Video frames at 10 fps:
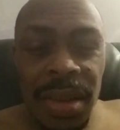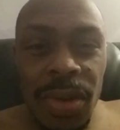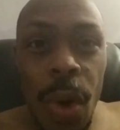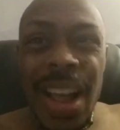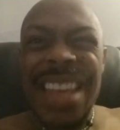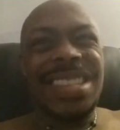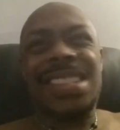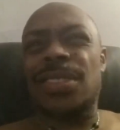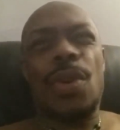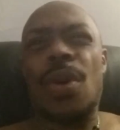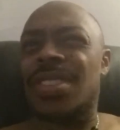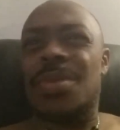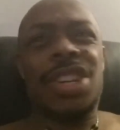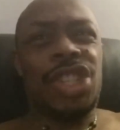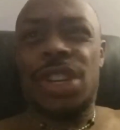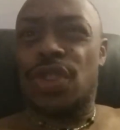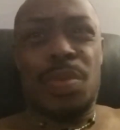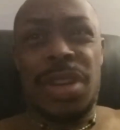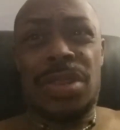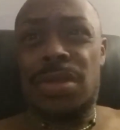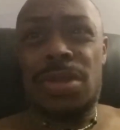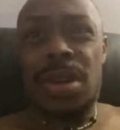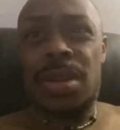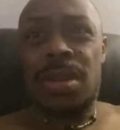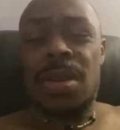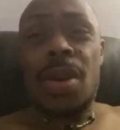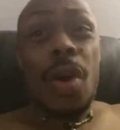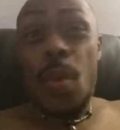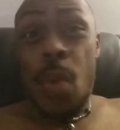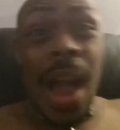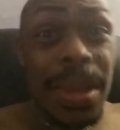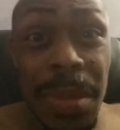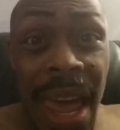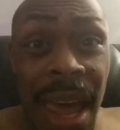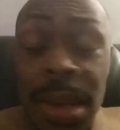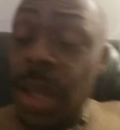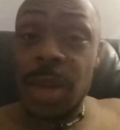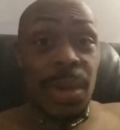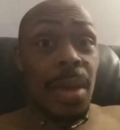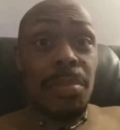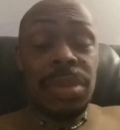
or a just an ordinary gentleman, you know, a white man, could be a